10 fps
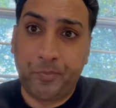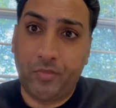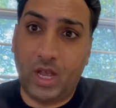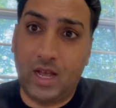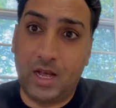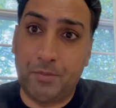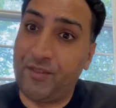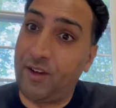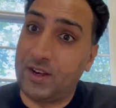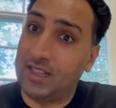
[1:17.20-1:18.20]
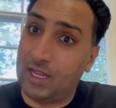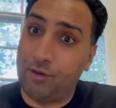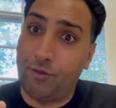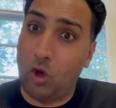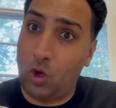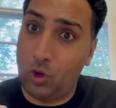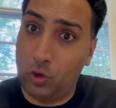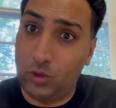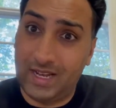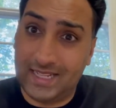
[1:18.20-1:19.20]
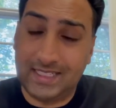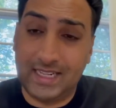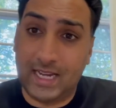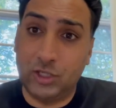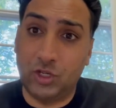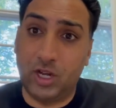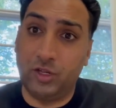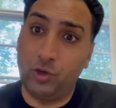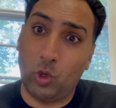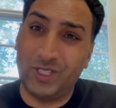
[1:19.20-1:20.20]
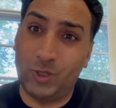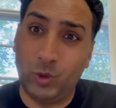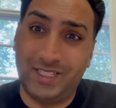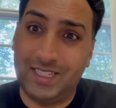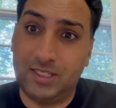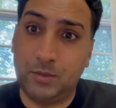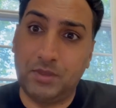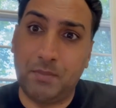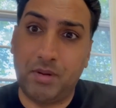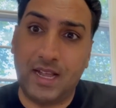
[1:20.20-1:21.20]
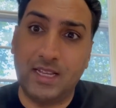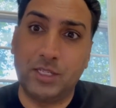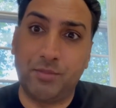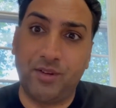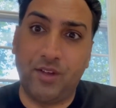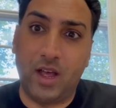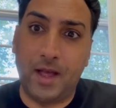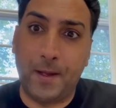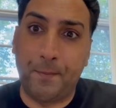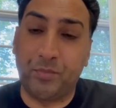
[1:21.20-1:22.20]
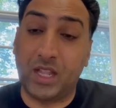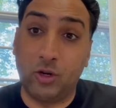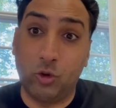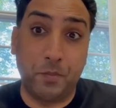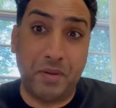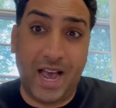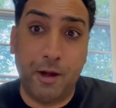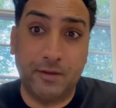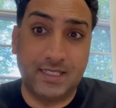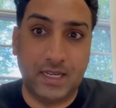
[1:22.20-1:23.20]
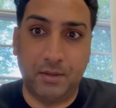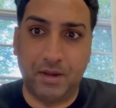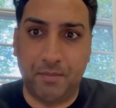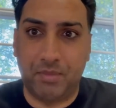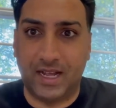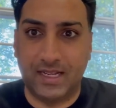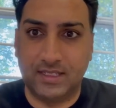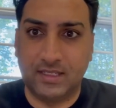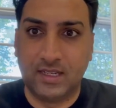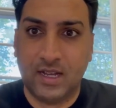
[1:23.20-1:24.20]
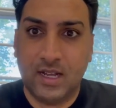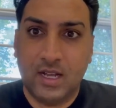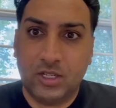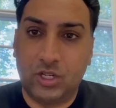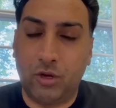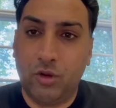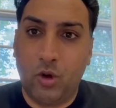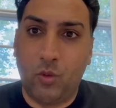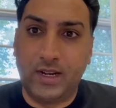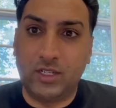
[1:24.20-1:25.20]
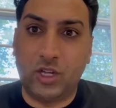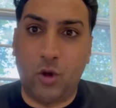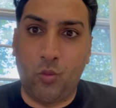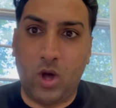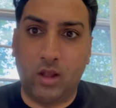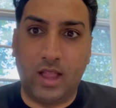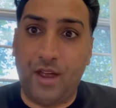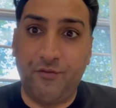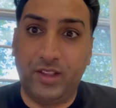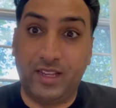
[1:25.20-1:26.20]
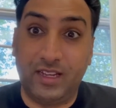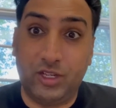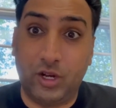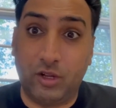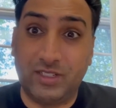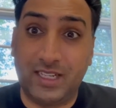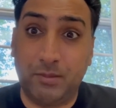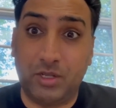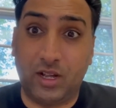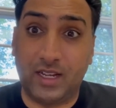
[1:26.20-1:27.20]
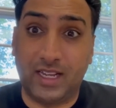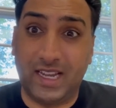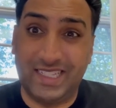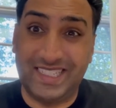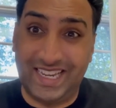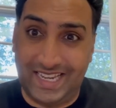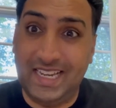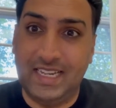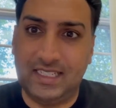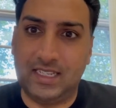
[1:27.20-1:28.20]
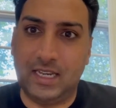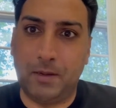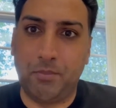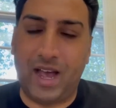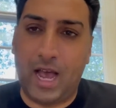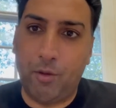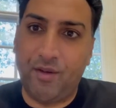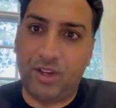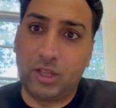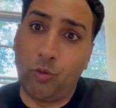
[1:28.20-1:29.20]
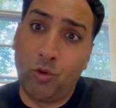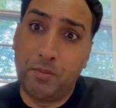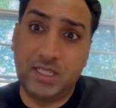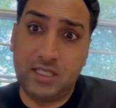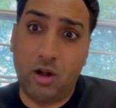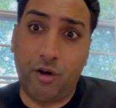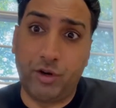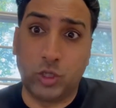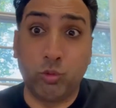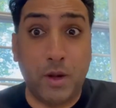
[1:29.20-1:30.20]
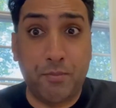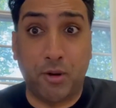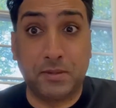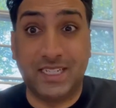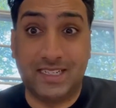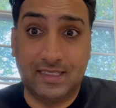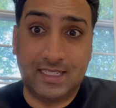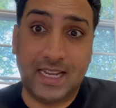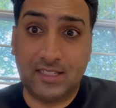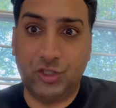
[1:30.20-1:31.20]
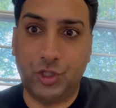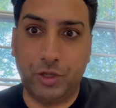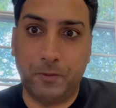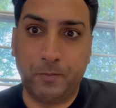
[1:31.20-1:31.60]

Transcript: providing that you've got a good letting agent and you've got good systems in place and a good power team in place. So when it's going well, everything, seems like it's easy. But however, there will be scenarios where property can test you.